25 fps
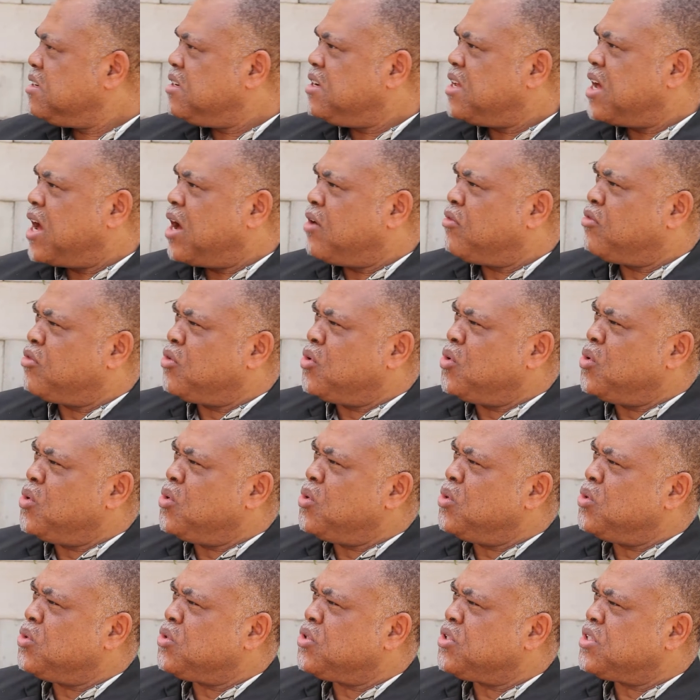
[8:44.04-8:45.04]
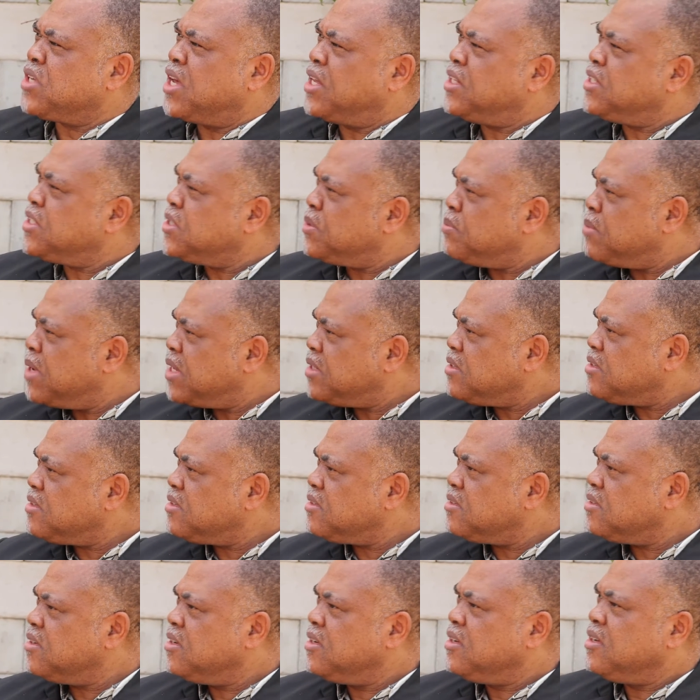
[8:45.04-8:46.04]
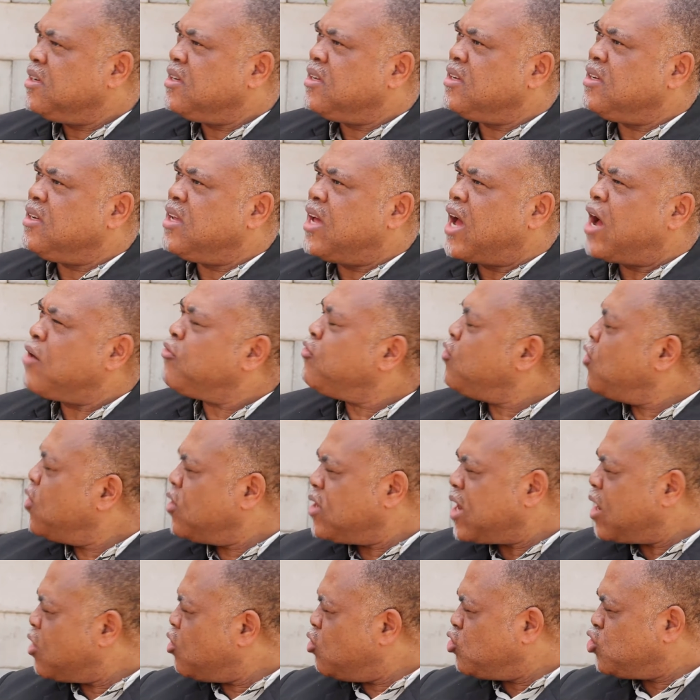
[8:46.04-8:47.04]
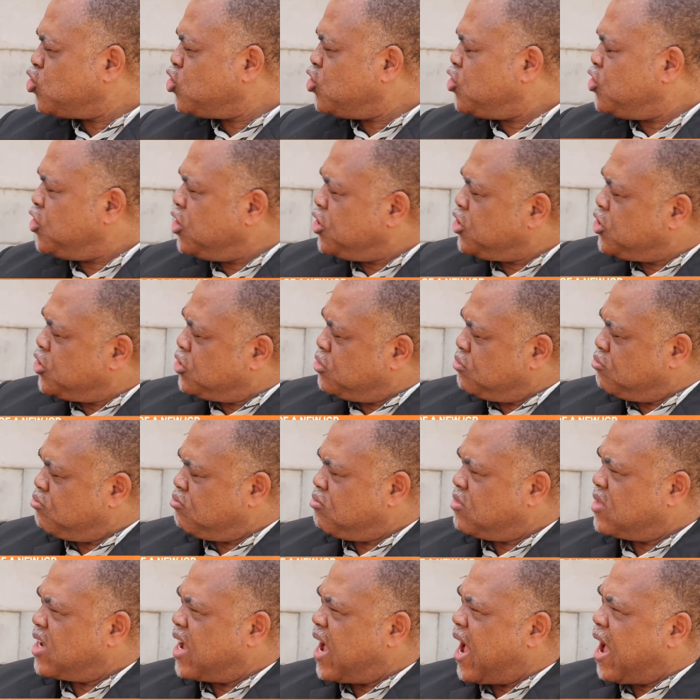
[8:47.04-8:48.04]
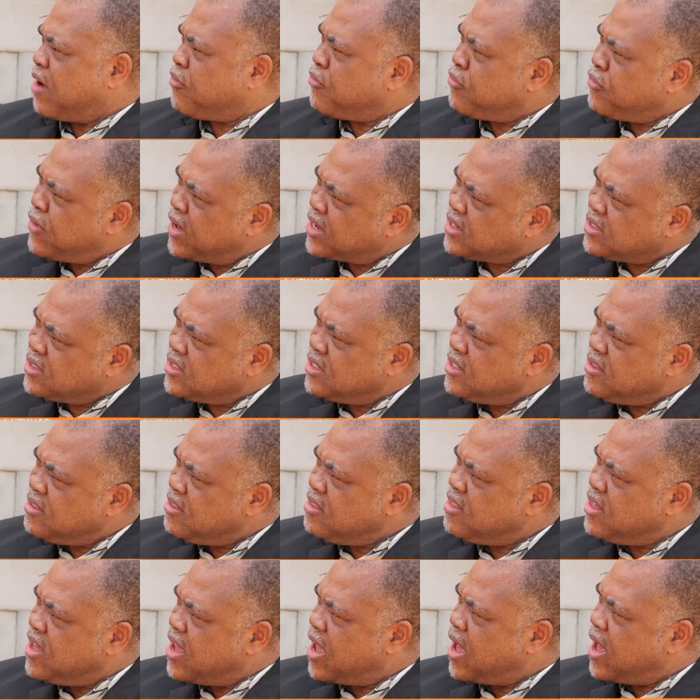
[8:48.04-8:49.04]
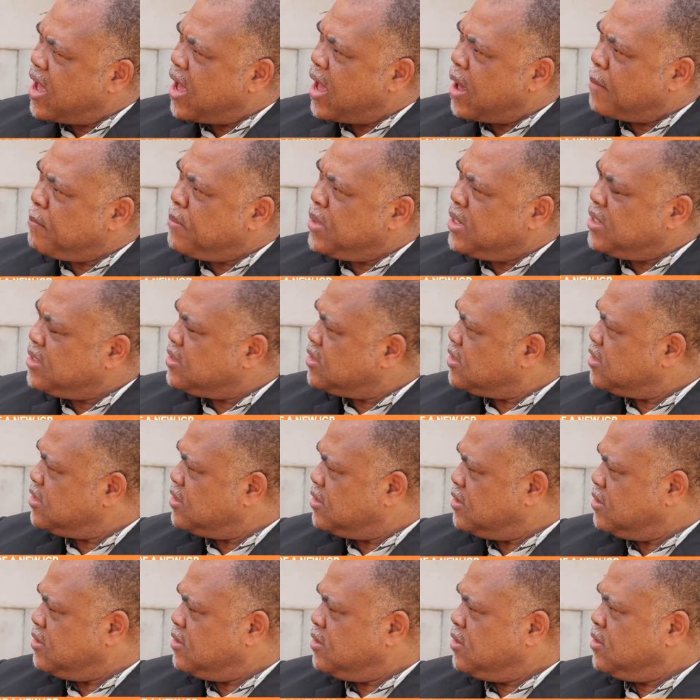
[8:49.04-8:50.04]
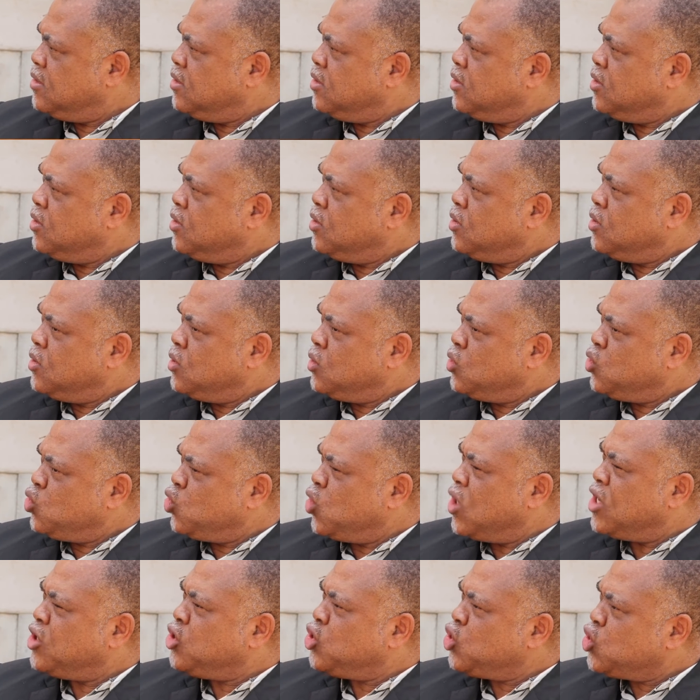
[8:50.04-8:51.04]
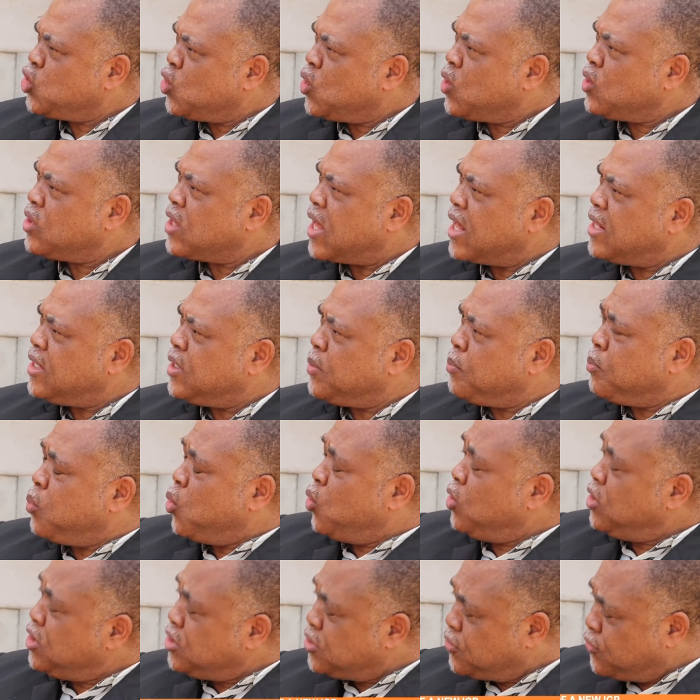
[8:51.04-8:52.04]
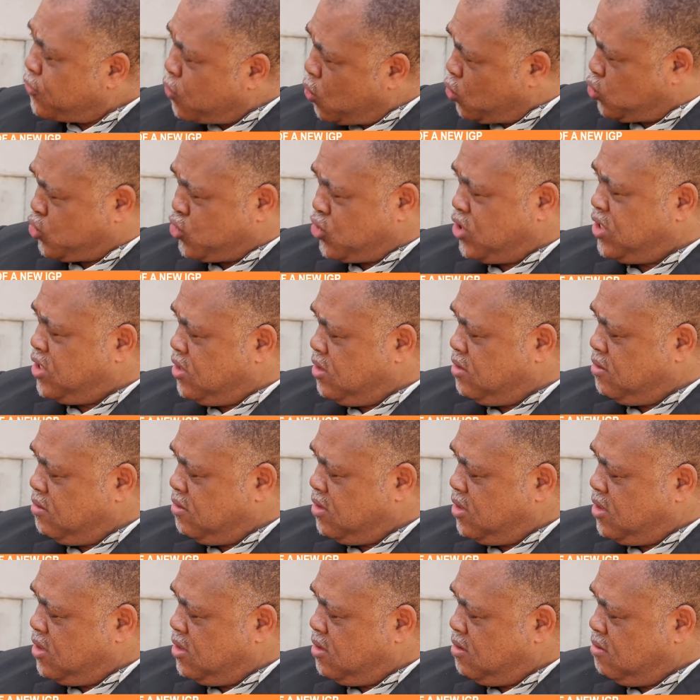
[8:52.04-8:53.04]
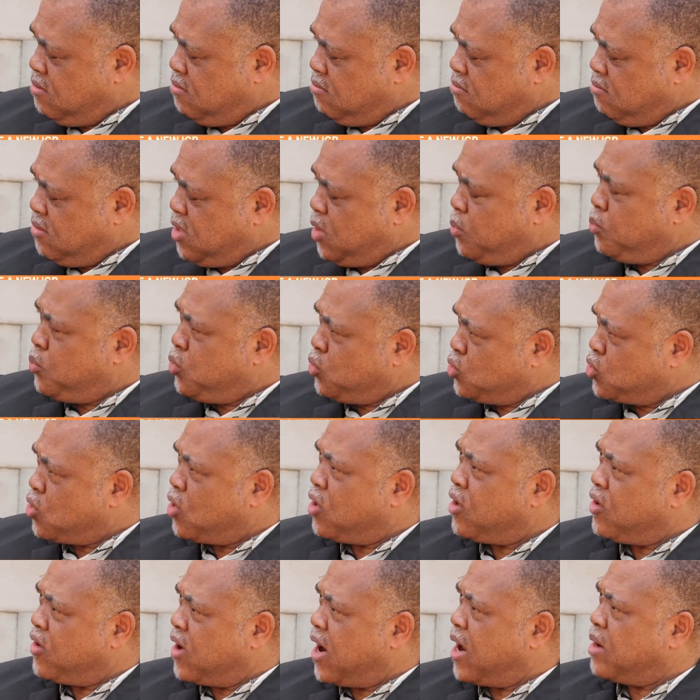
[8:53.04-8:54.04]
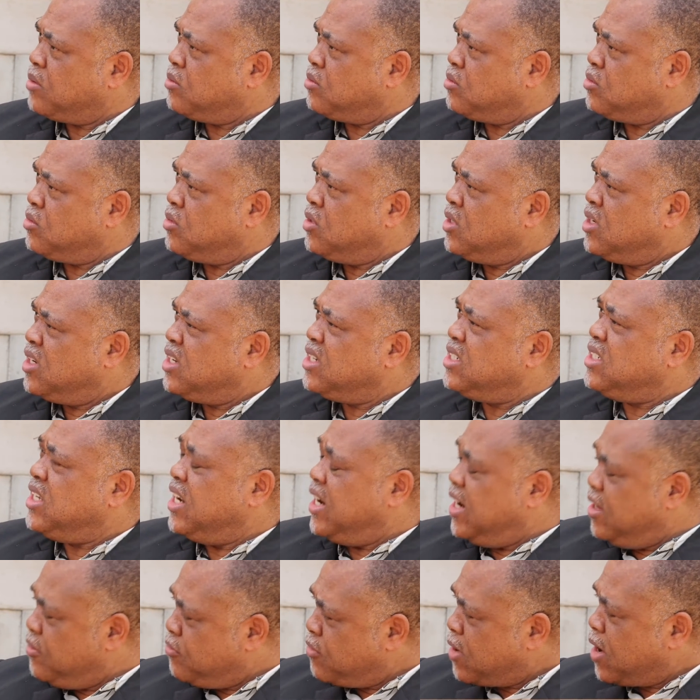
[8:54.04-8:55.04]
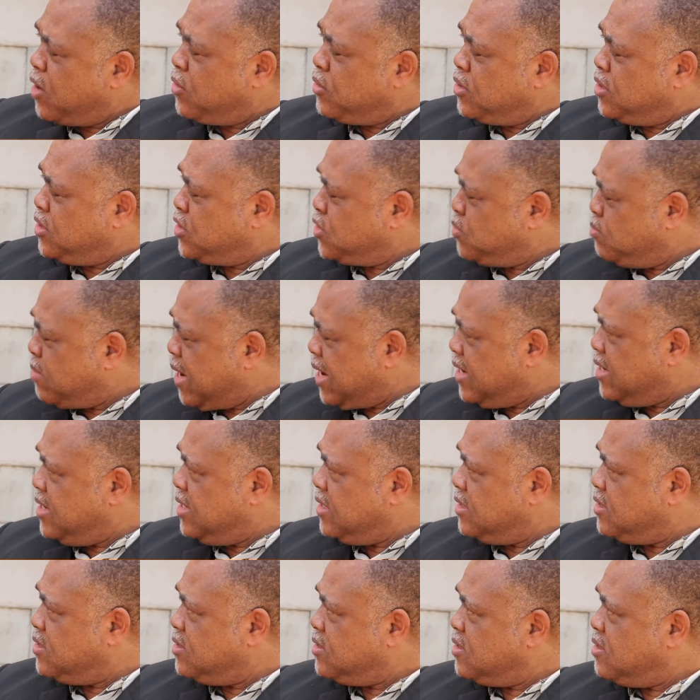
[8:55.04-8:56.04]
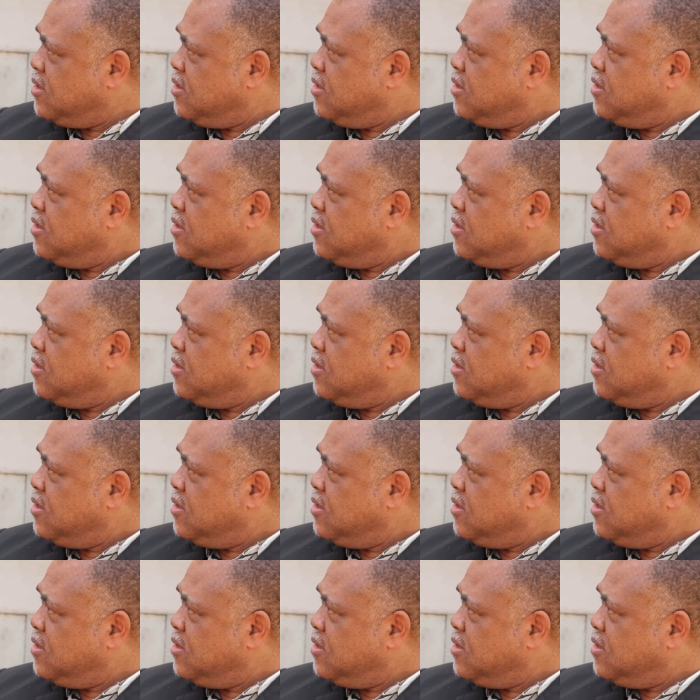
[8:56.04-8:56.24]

they have no sentiments, they have no other consideration affecting their ability to ensure that the police force they put on ground deliver on its mandate.